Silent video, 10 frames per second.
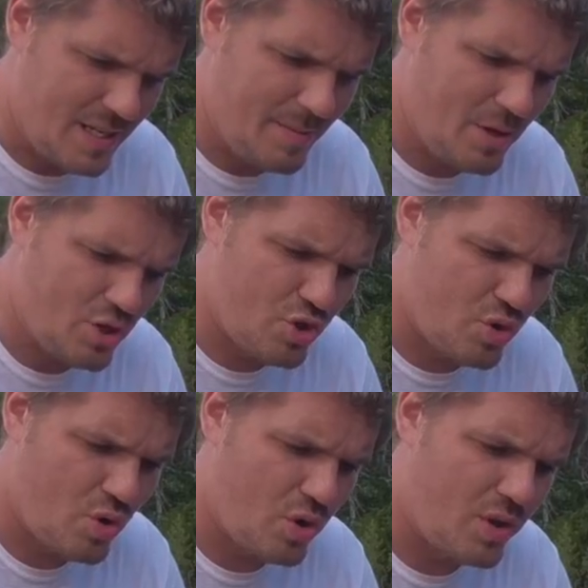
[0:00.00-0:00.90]
I'm going to
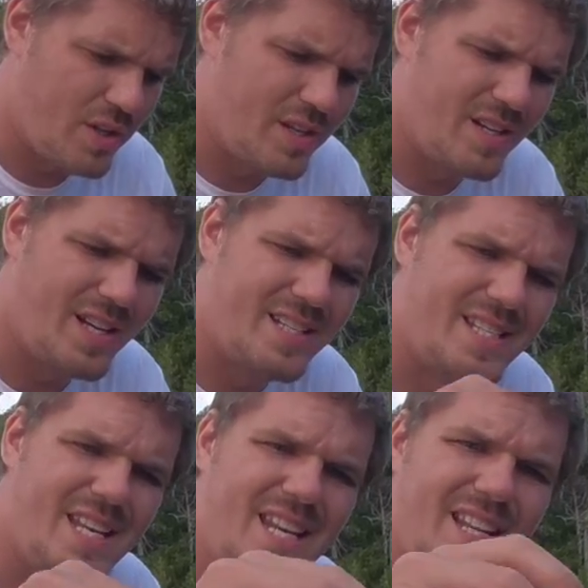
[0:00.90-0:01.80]
troll a
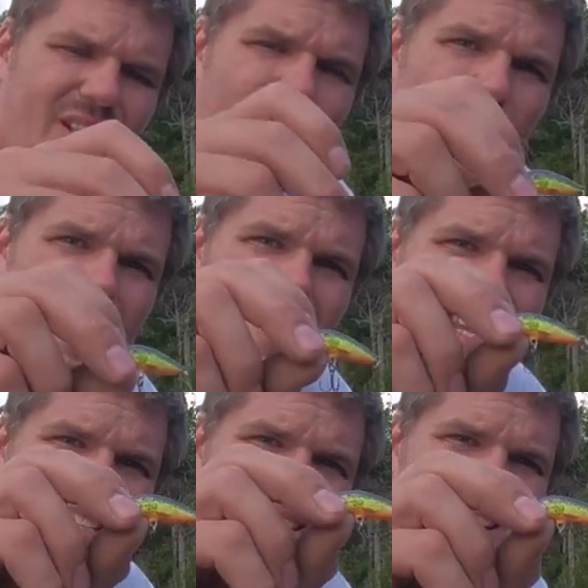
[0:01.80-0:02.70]
teeny little one of
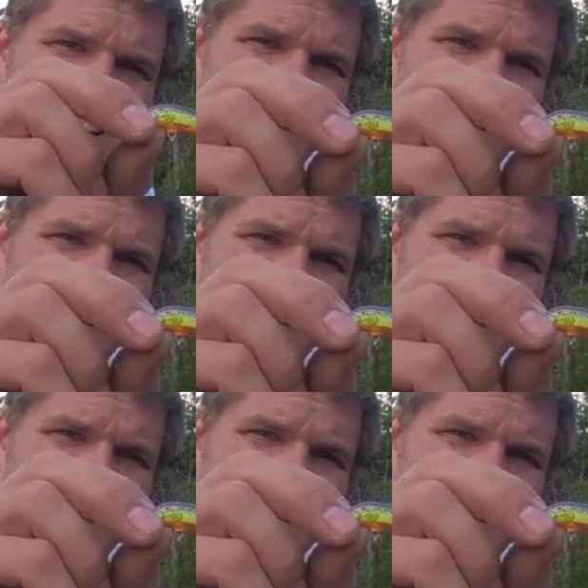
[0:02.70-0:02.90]
these.